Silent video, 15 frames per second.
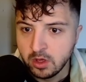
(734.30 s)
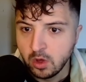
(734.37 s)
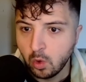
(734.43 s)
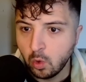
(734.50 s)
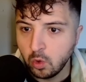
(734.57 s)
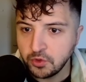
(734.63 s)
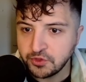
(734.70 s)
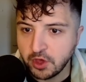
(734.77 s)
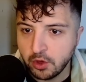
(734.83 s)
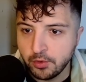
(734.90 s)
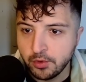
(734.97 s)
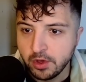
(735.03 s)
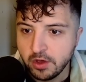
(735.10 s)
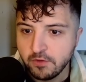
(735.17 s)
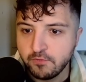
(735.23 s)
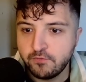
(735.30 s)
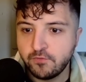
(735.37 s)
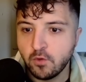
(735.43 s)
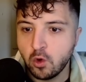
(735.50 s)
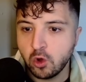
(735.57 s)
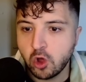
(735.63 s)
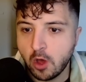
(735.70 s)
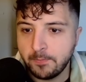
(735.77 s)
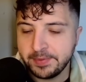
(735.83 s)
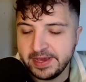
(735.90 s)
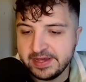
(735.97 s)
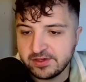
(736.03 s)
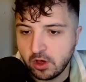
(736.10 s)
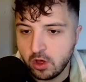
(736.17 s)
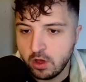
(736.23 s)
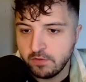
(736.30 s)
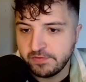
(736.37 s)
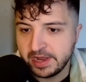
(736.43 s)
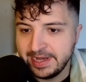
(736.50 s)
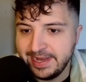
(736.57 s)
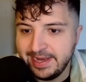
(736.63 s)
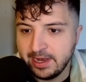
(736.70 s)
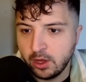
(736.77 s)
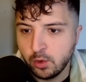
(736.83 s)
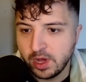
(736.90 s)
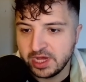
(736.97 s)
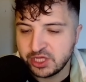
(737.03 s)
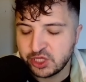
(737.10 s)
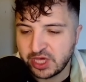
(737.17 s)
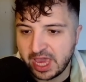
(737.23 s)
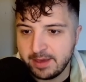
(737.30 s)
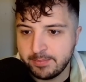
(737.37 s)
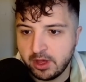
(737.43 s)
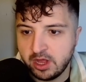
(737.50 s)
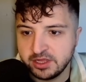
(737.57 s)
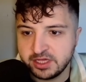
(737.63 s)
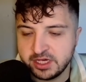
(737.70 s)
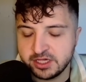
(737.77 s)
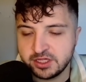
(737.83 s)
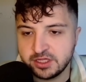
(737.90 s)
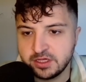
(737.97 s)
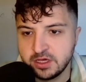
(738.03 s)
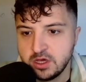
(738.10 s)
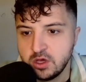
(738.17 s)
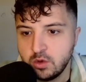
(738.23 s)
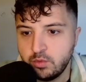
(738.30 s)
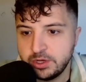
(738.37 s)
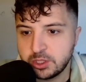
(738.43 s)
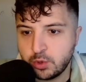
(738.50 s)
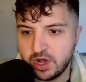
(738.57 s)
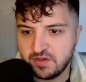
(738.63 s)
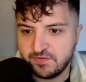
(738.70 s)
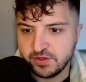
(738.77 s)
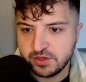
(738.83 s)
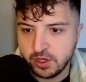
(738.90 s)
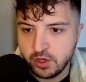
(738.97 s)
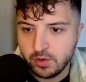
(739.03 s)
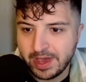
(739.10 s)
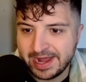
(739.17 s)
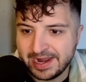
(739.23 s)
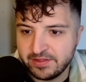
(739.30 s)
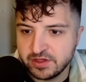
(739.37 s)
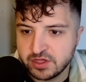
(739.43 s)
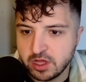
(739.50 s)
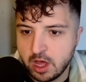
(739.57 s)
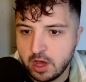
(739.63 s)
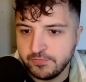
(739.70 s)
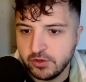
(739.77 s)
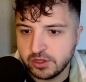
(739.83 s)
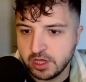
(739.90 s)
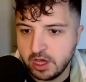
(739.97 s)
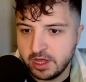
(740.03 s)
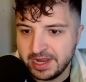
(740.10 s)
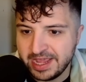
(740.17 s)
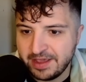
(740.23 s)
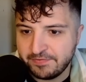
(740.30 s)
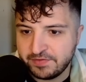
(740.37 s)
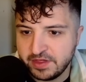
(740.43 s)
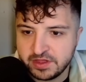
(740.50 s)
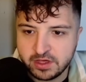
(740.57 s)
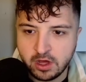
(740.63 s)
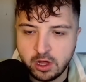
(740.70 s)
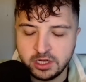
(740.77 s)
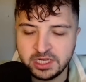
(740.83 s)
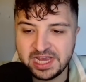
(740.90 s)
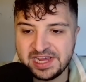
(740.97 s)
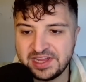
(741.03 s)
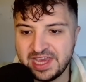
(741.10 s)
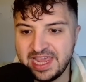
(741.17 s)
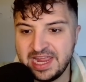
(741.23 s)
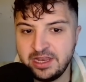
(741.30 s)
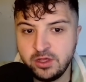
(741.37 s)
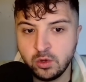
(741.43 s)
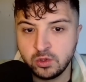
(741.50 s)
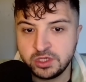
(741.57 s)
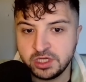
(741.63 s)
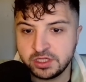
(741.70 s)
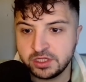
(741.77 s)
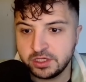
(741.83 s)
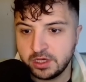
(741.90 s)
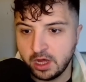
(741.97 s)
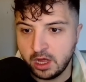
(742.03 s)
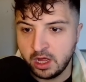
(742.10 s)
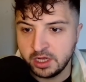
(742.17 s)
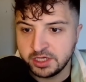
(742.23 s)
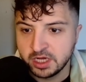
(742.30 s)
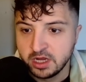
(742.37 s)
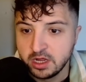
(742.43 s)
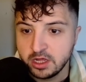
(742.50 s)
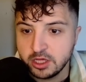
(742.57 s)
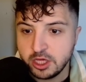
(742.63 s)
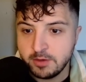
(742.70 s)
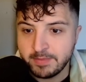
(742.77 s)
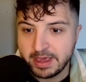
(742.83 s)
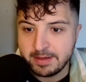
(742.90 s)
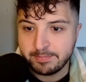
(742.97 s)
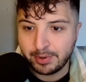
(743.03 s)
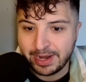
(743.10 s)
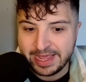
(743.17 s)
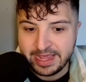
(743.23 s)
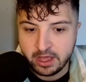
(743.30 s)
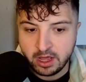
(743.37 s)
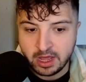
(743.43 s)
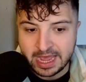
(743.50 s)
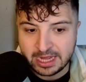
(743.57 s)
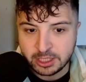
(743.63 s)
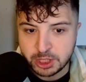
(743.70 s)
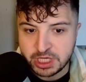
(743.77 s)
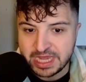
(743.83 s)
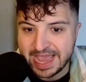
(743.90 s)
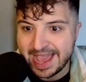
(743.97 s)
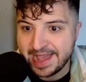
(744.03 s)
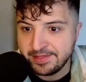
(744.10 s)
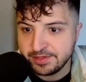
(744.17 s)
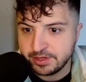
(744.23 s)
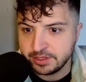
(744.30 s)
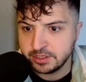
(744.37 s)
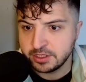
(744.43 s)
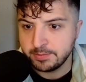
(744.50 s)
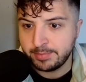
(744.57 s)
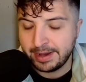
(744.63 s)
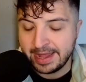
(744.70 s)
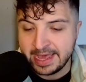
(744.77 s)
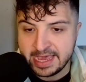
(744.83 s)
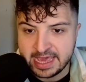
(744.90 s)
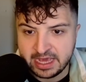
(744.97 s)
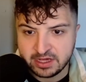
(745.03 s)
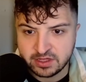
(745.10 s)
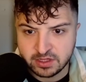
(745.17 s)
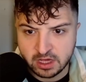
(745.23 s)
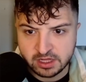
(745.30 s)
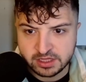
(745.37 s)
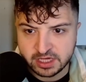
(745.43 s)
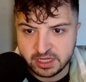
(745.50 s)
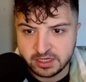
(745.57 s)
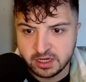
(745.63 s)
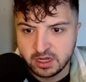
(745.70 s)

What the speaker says: Also, 4 copies of Lilo Escape Artist, which quests for 2, and at the start of your turn, if this card is in your discard, you may play her and she enters play exerted.